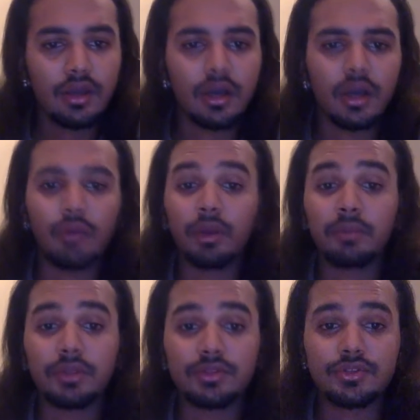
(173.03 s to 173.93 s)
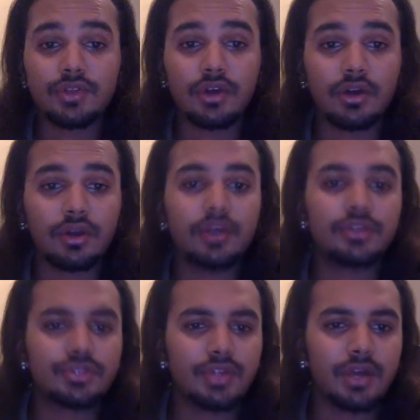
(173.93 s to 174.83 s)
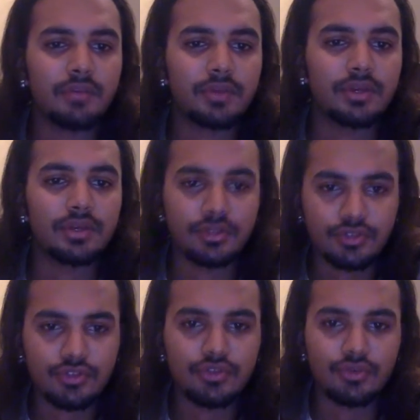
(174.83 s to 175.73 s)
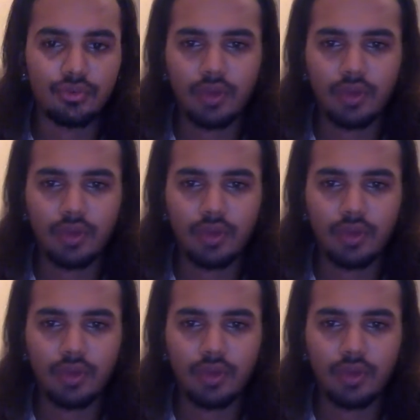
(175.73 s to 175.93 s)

I recommend the song It's Not Me, It's You.